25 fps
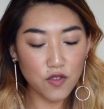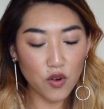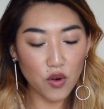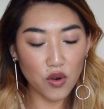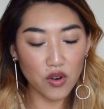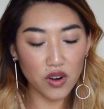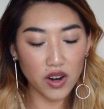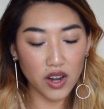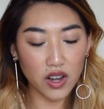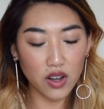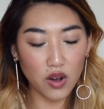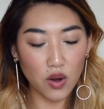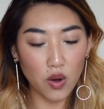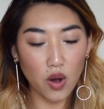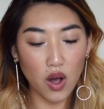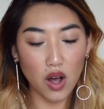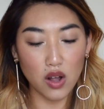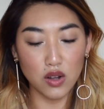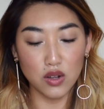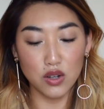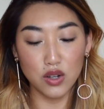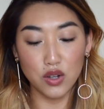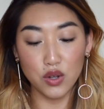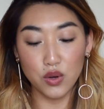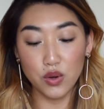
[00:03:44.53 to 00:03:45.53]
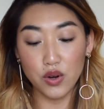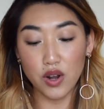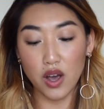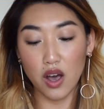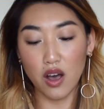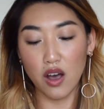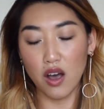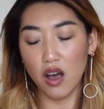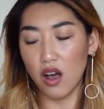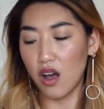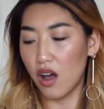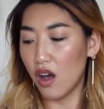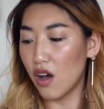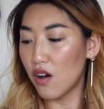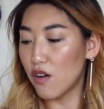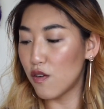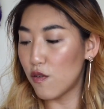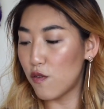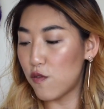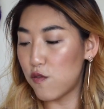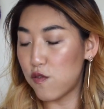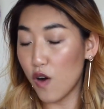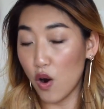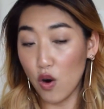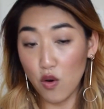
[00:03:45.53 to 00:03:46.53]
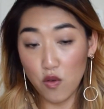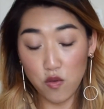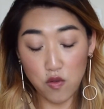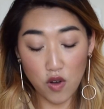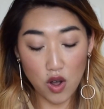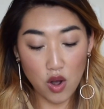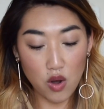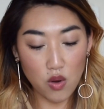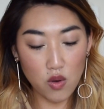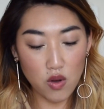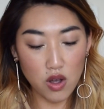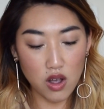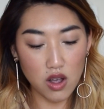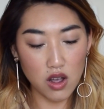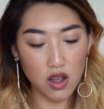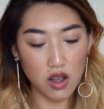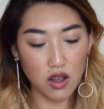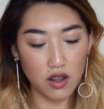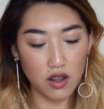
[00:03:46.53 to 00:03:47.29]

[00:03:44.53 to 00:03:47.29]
FOREO Luna Fofo.